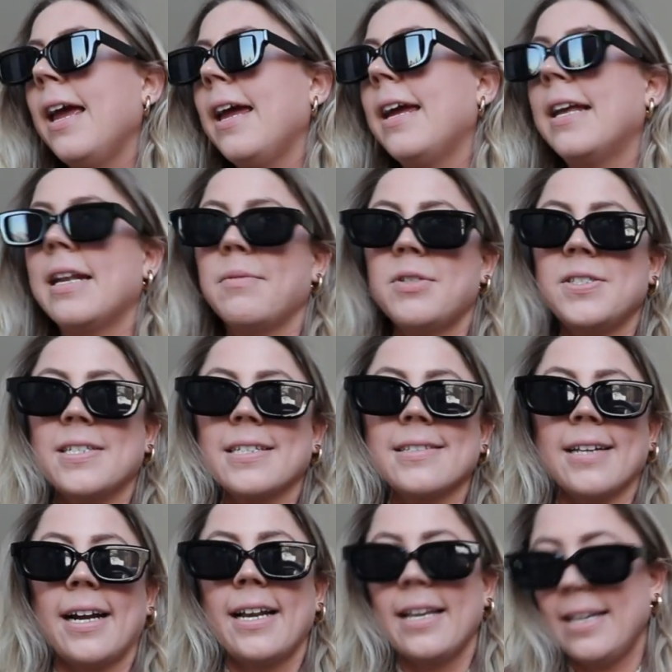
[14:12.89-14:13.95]
And I'm just
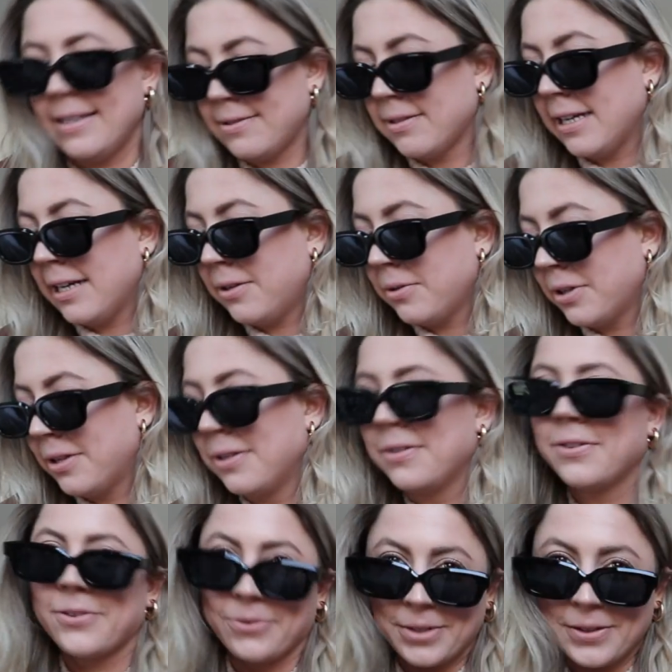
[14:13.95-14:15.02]
excited. It's now
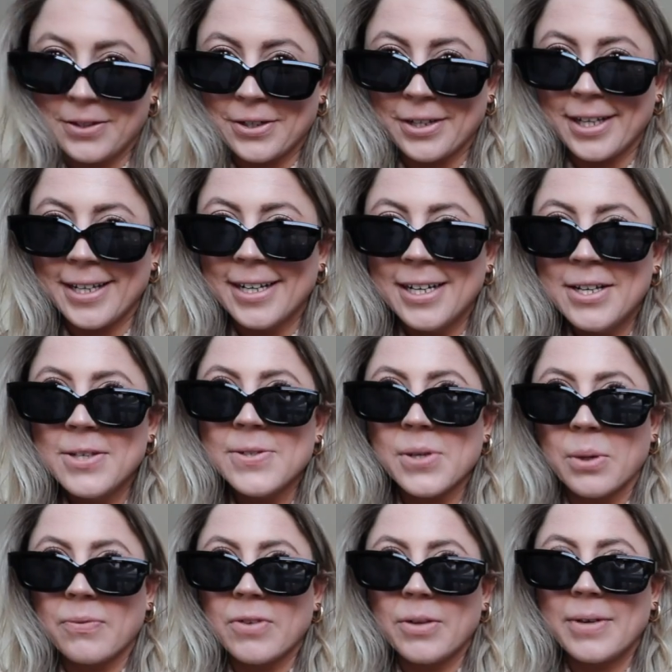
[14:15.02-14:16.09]
3.30, so
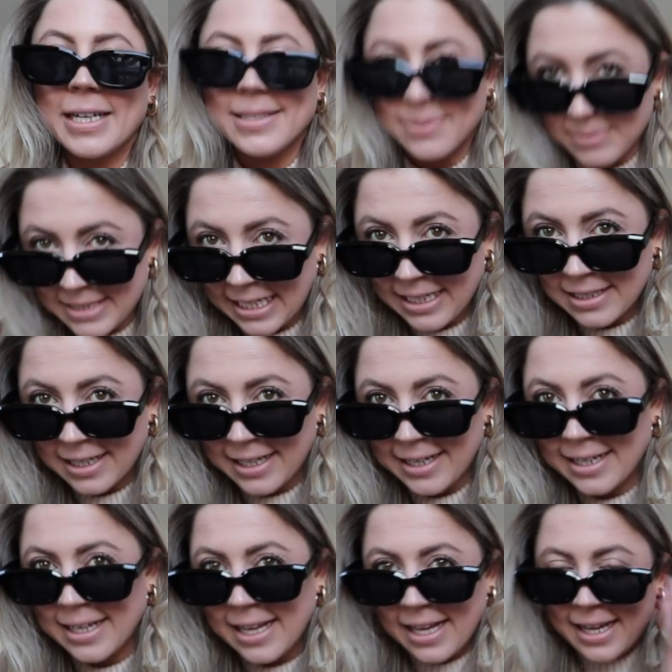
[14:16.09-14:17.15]
hopefully we get some
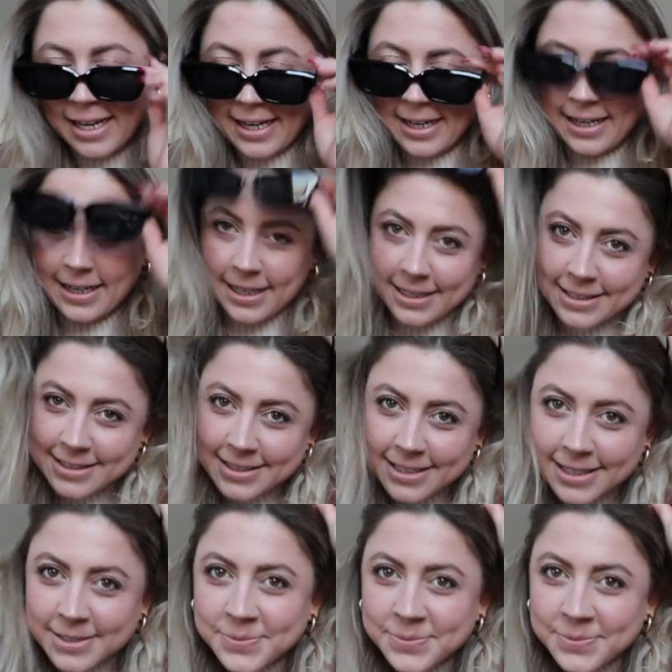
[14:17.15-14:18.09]
daylight and